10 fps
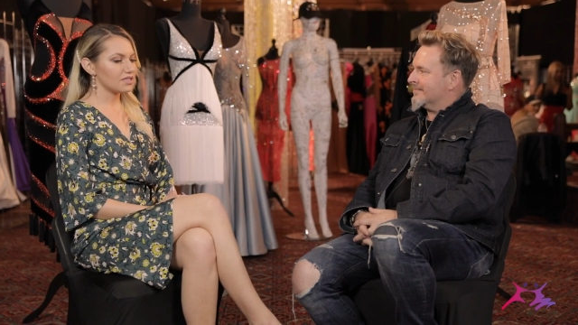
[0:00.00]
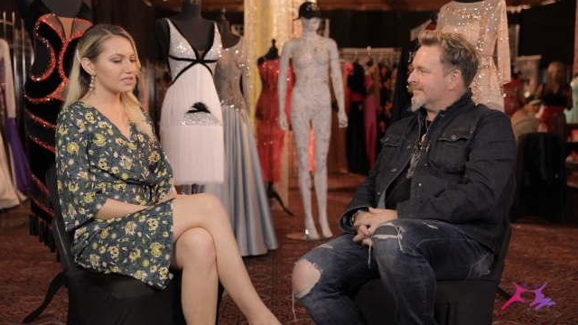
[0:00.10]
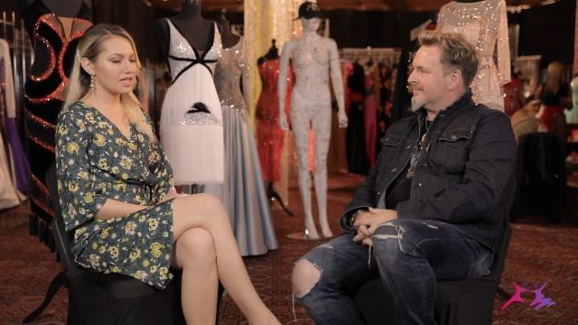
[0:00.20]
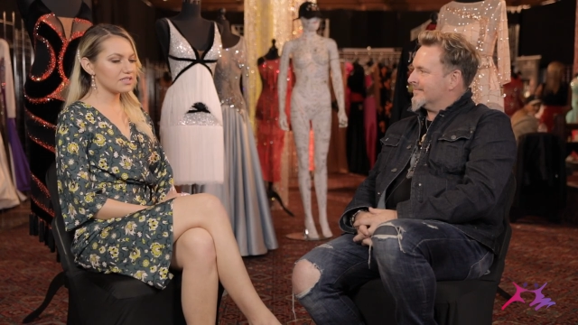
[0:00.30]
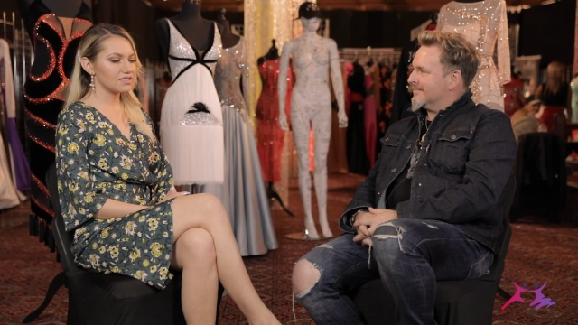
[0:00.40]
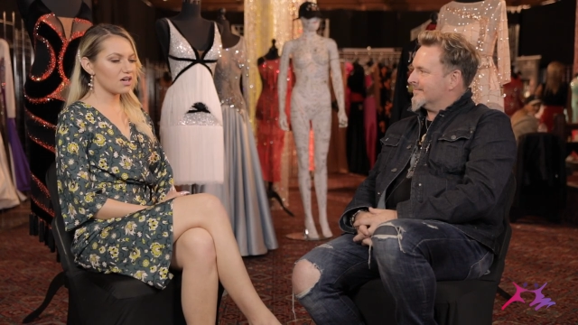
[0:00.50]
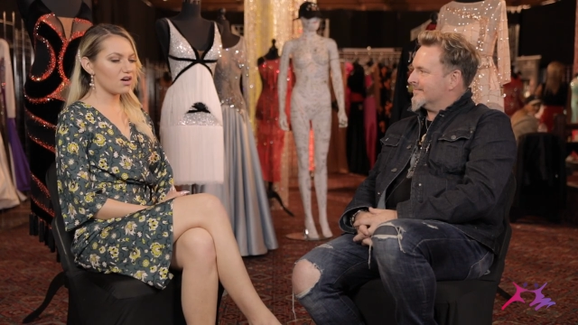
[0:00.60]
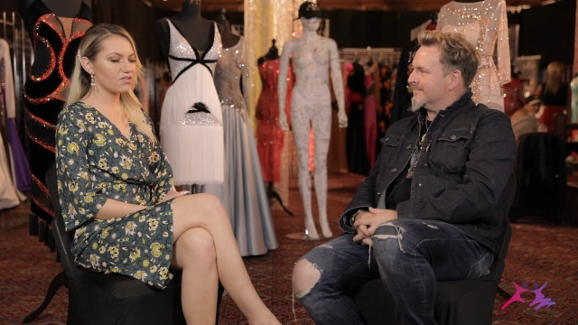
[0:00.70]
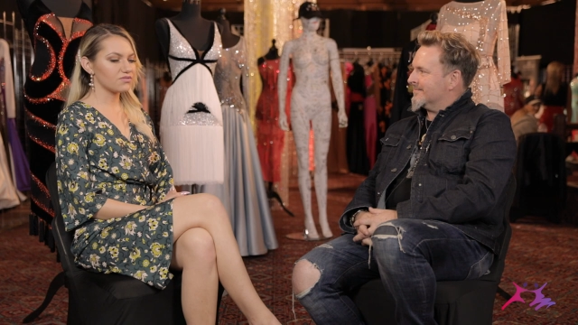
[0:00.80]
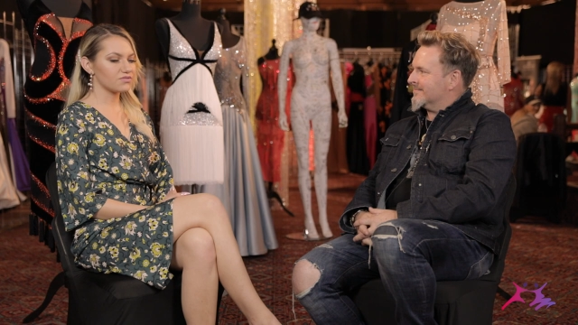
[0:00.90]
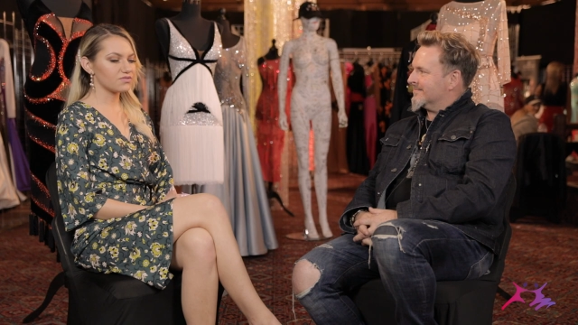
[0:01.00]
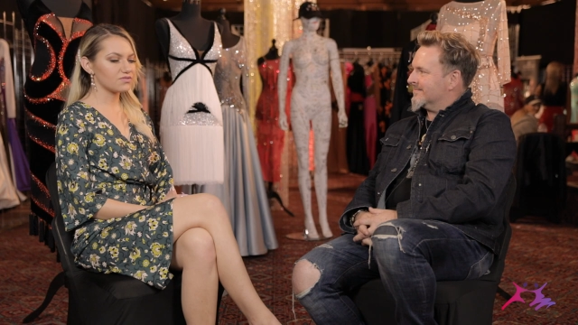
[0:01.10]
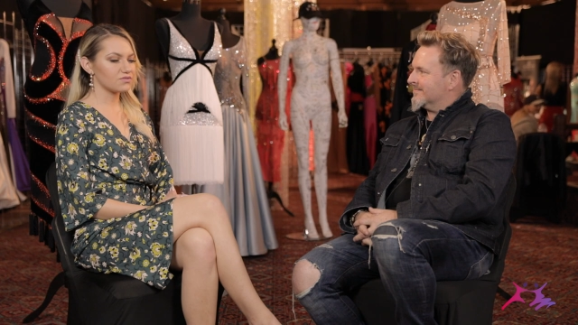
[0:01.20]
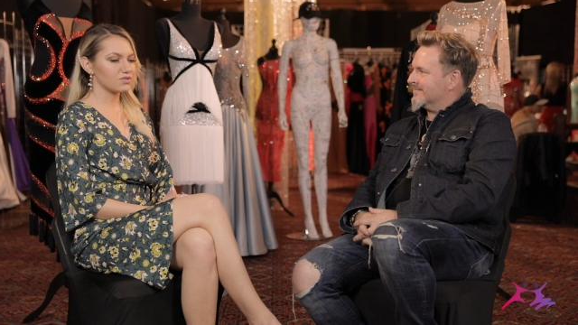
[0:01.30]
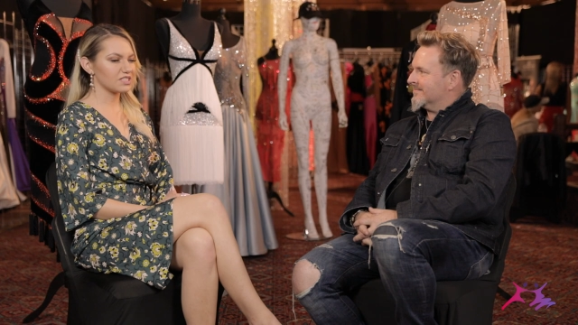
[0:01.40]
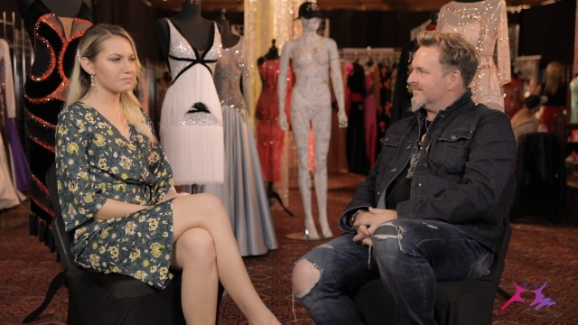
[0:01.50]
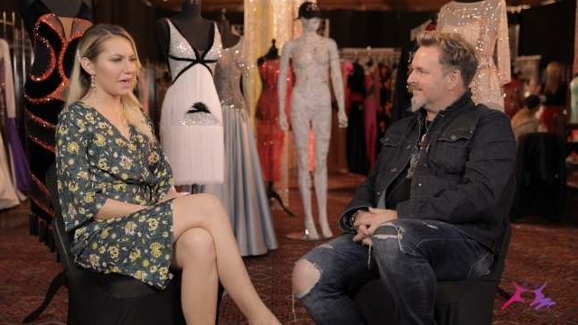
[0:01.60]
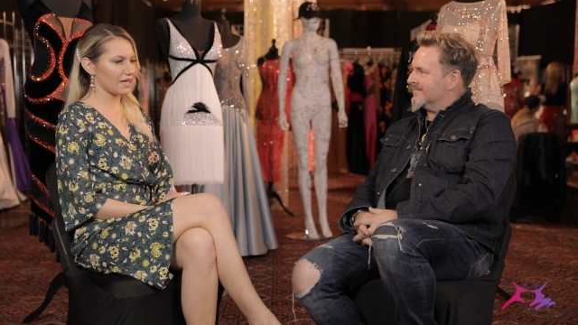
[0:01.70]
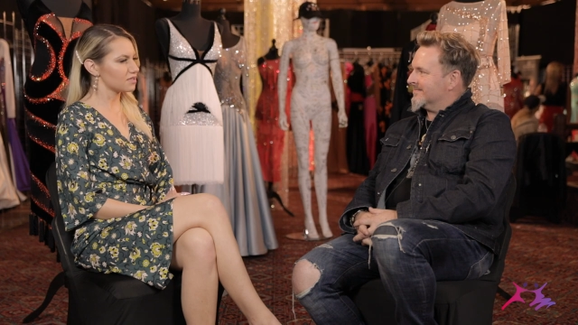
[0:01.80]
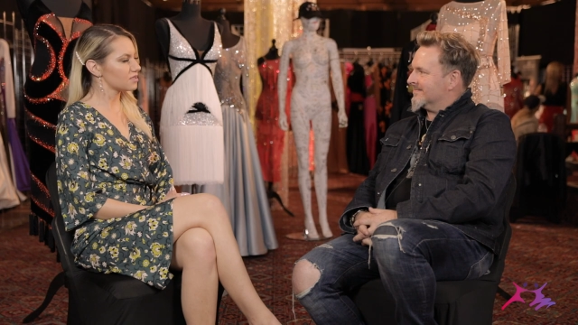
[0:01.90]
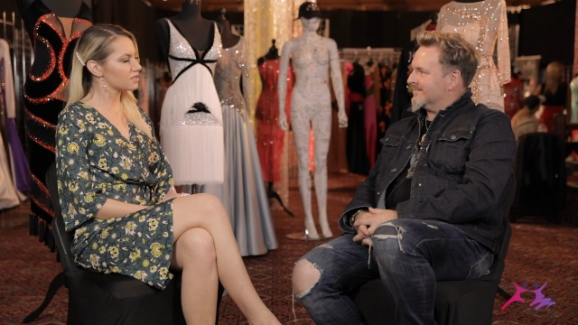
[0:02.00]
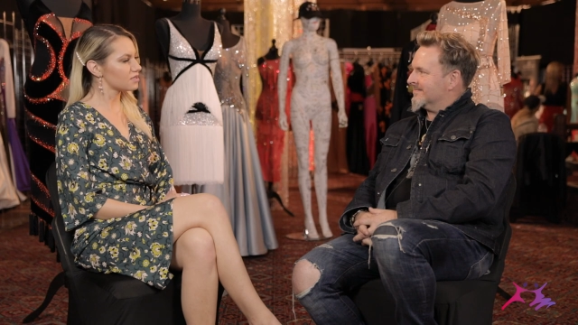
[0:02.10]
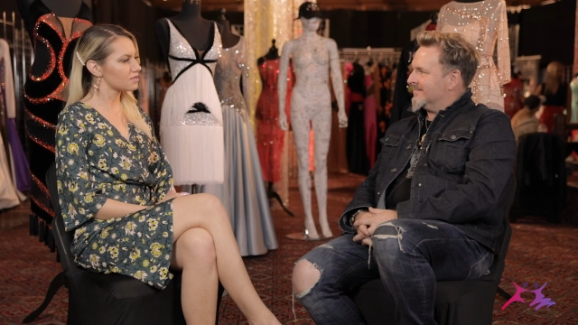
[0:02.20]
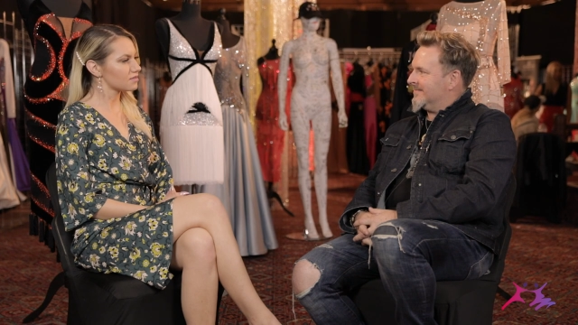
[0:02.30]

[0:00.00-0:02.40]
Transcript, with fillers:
Speaker 1: a sense of respect.